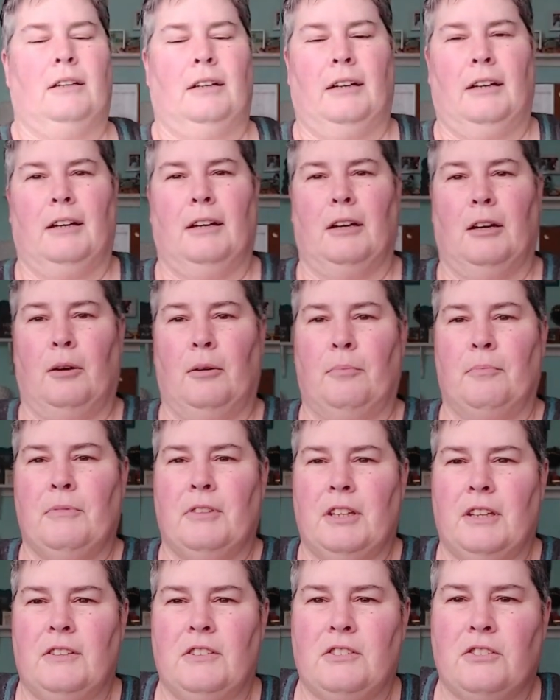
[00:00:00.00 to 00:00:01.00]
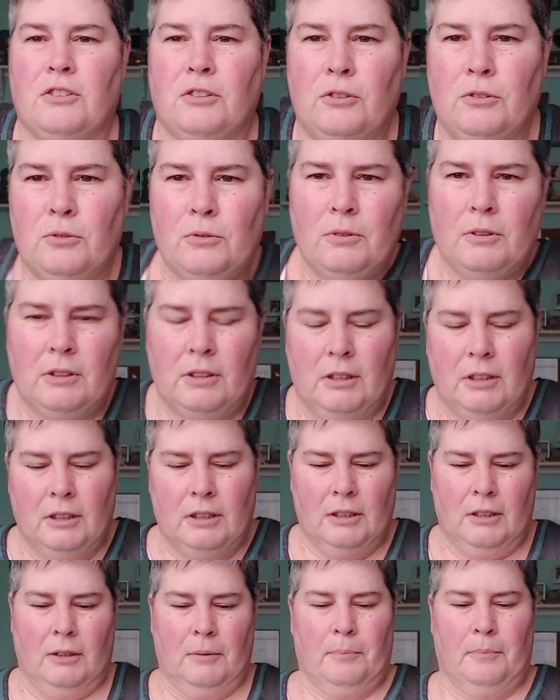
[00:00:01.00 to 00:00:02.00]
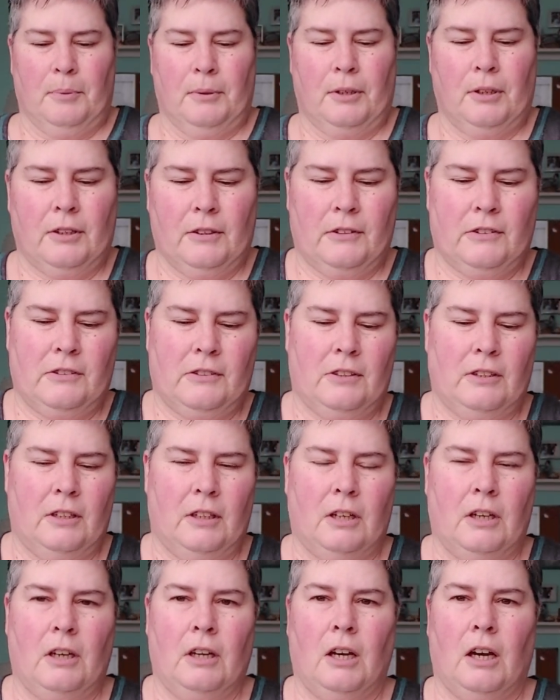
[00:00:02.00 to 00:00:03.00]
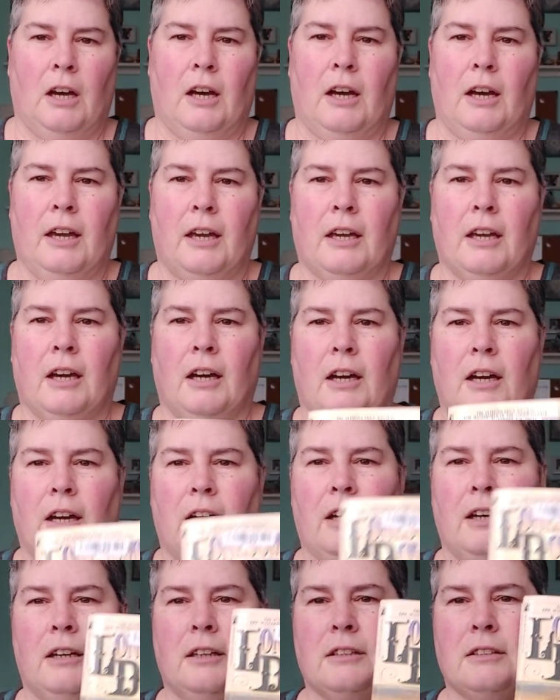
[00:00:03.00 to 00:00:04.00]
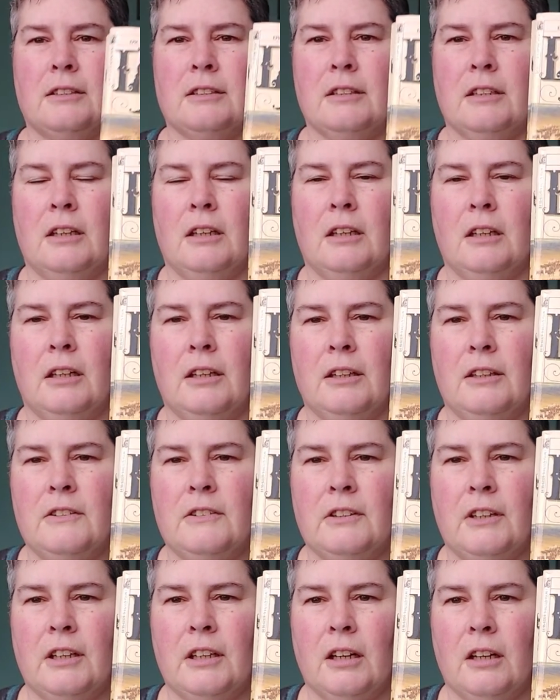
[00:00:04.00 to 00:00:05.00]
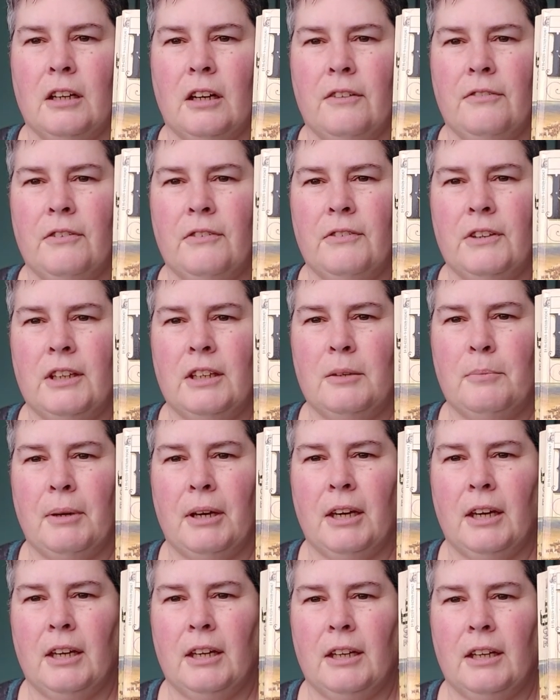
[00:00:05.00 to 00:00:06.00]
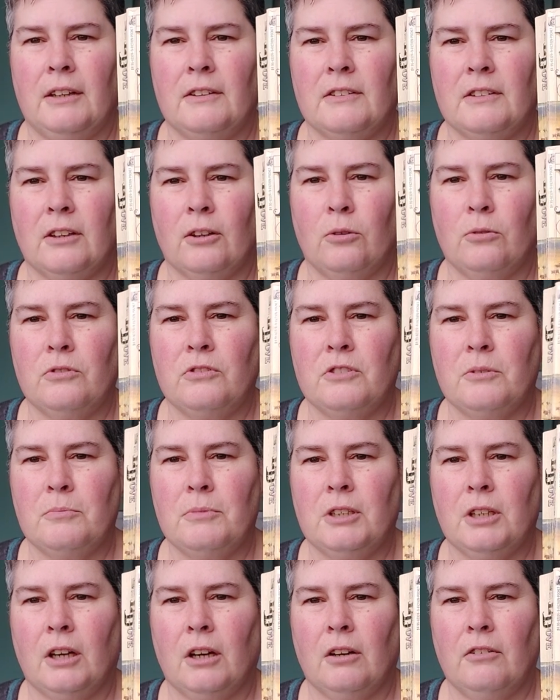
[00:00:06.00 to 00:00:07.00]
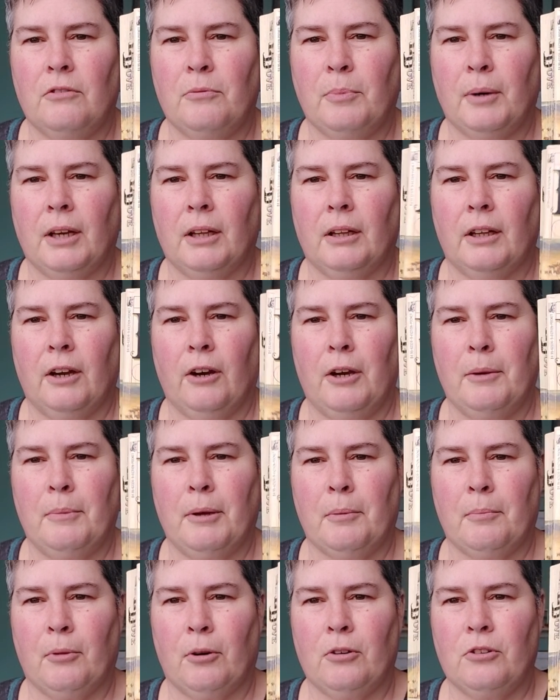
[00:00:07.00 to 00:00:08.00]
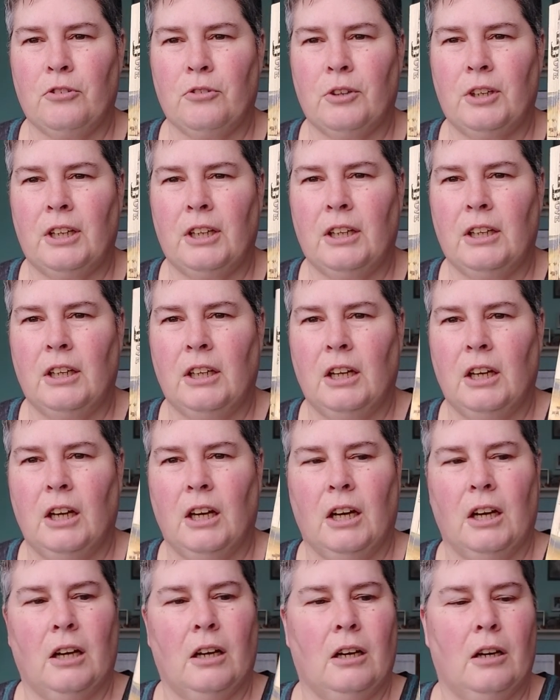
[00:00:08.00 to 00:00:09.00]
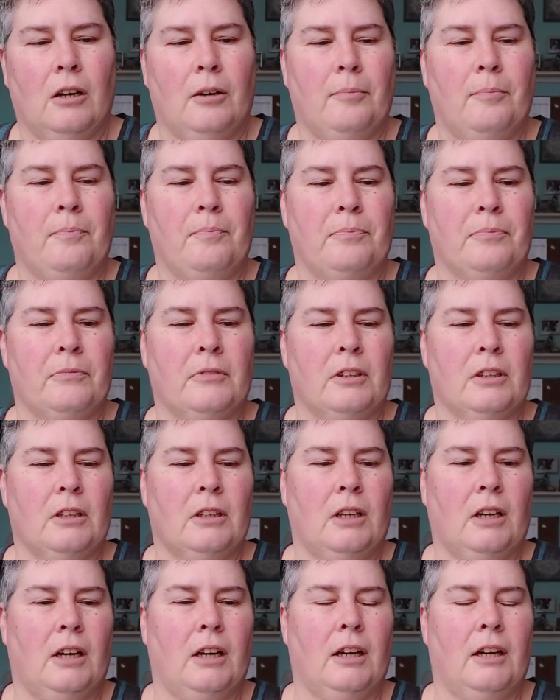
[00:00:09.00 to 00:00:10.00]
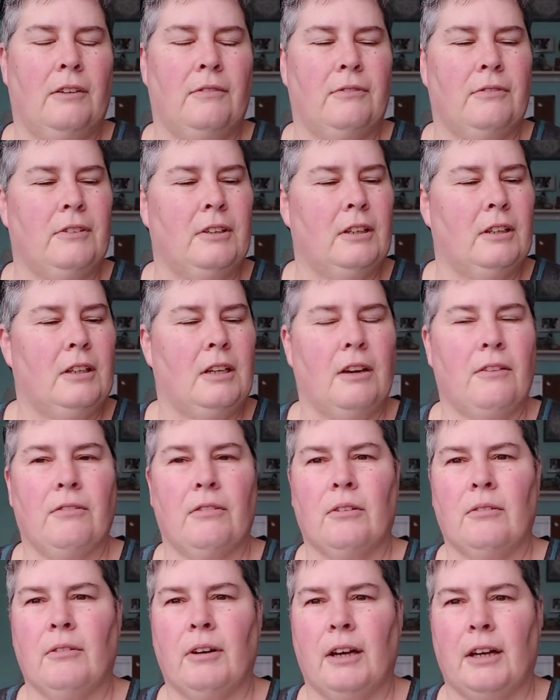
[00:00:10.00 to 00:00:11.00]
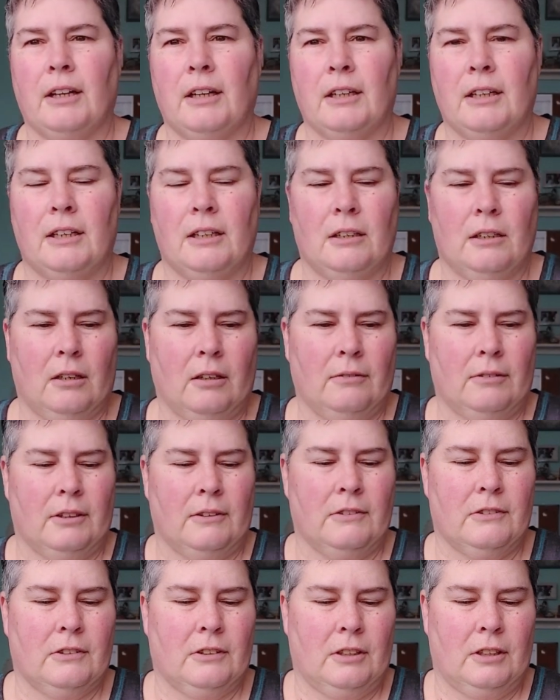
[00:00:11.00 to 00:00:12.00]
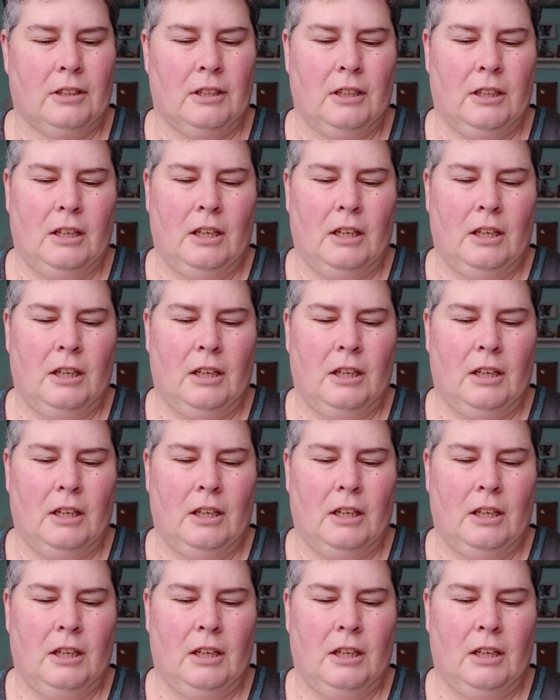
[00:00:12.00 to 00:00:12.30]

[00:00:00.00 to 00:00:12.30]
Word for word: uh, um, these two books I got. Uh, this I got off of eBay. It's Lonesome Dove by Larry McMurtry. Um, I've never read it, obviously,